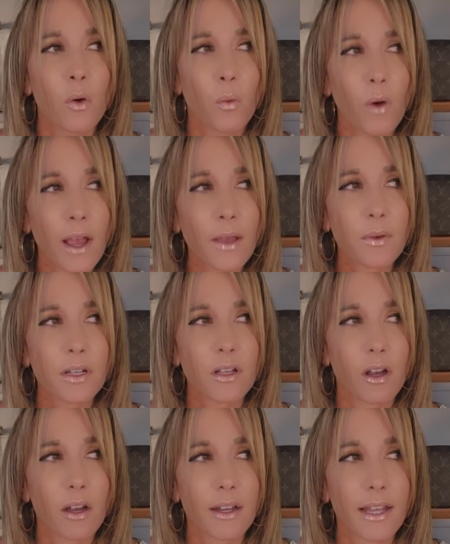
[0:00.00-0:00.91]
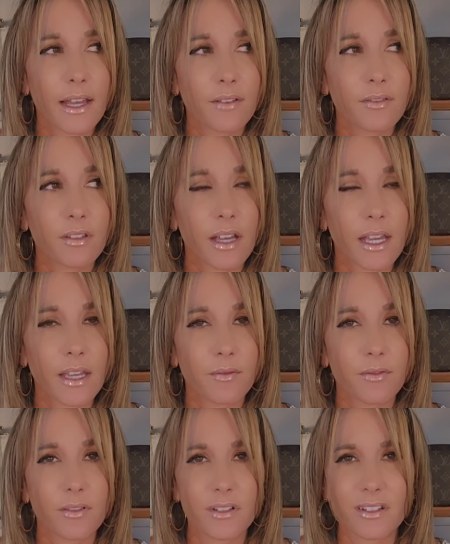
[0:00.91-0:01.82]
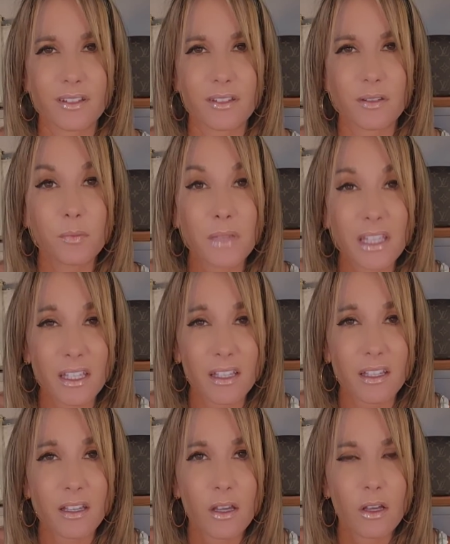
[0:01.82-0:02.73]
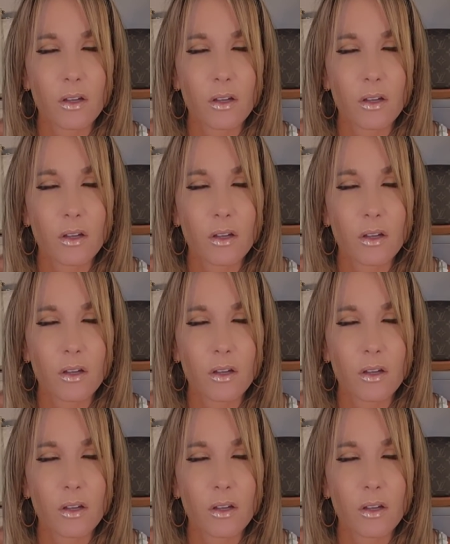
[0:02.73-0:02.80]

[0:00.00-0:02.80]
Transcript: Why would God have time for just me?